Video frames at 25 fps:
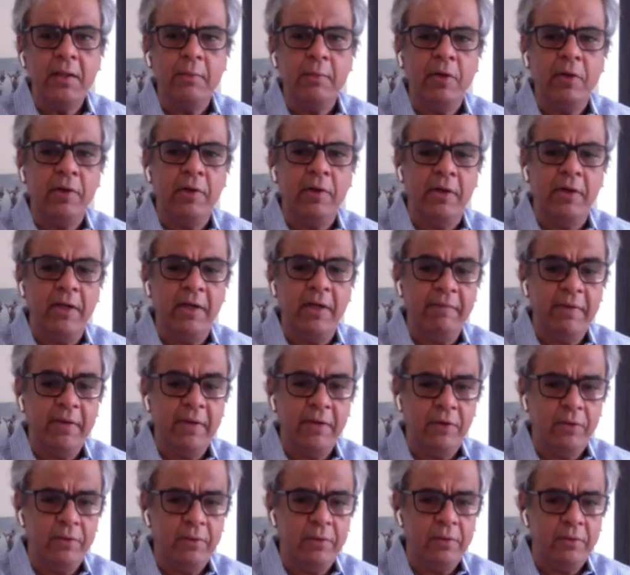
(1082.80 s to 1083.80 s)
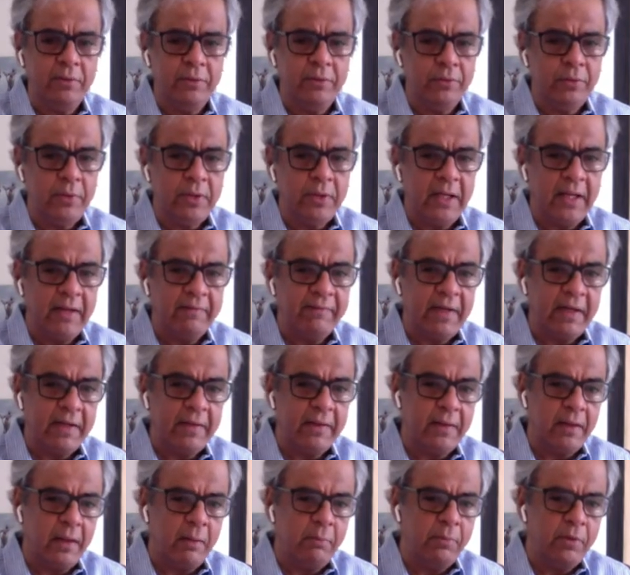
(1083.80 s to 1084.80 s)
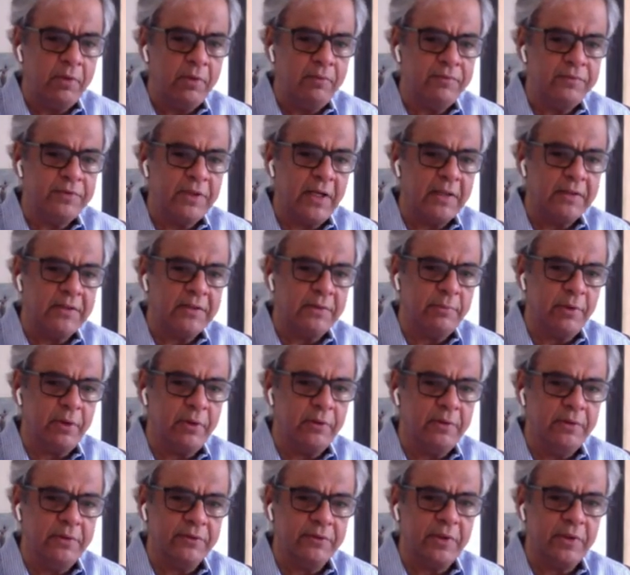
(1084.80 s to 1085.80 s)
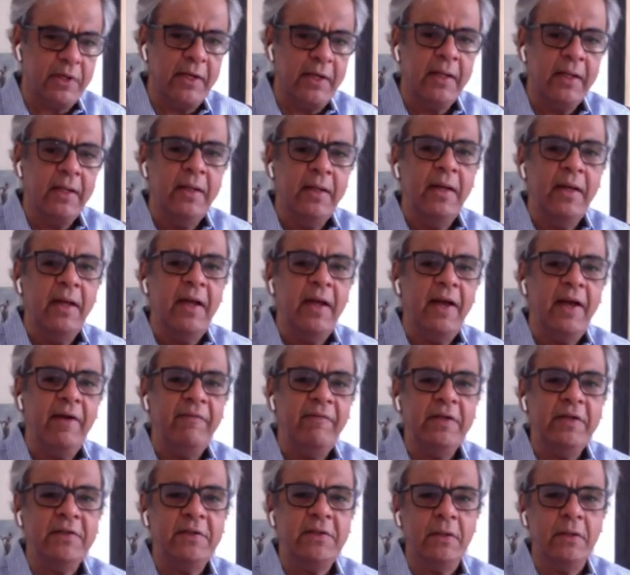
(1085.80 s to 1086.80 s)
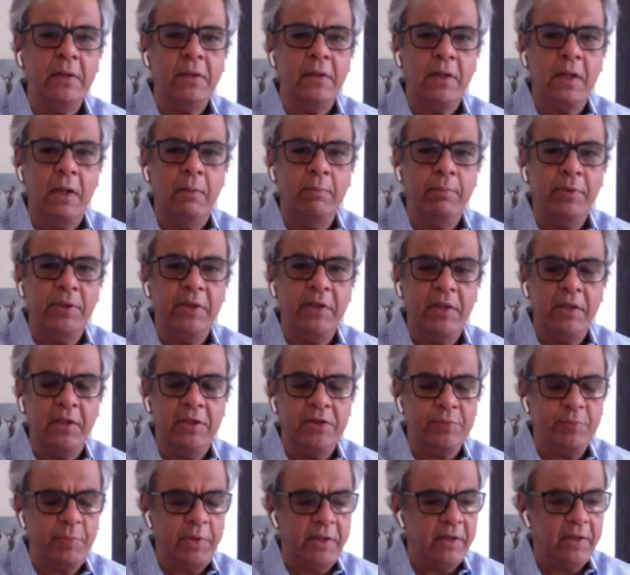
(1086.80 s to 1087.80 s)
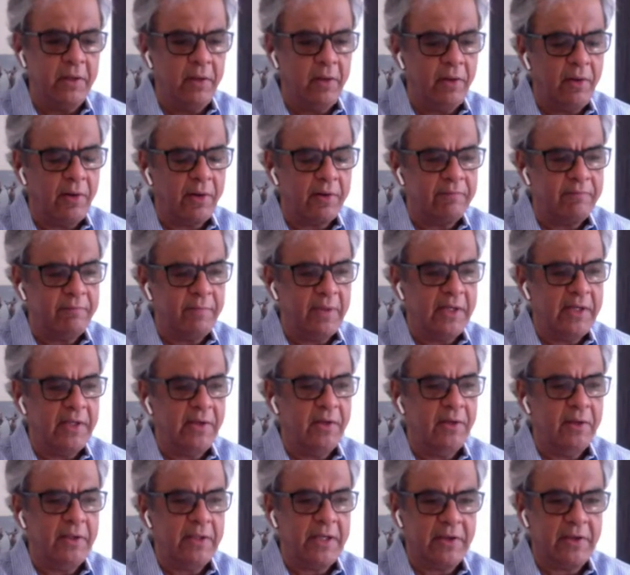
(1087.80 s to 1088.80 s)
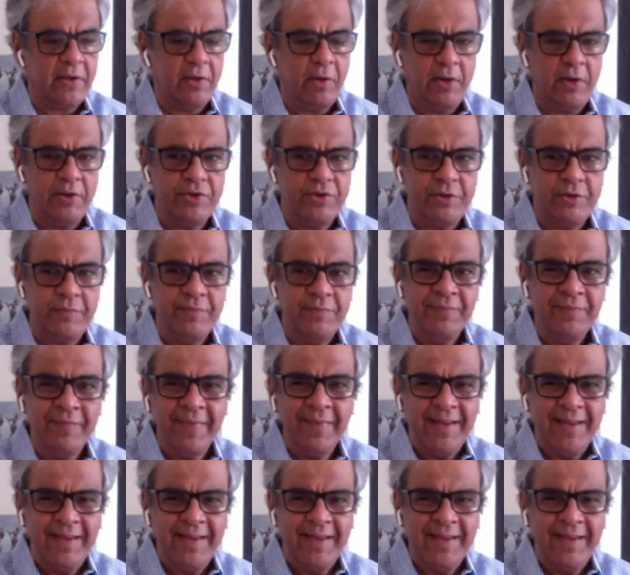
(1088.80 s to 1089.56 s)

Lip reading: think about it, David, and you and I have had a number of chats about this, right? Every single company can spend a lot of money on technology.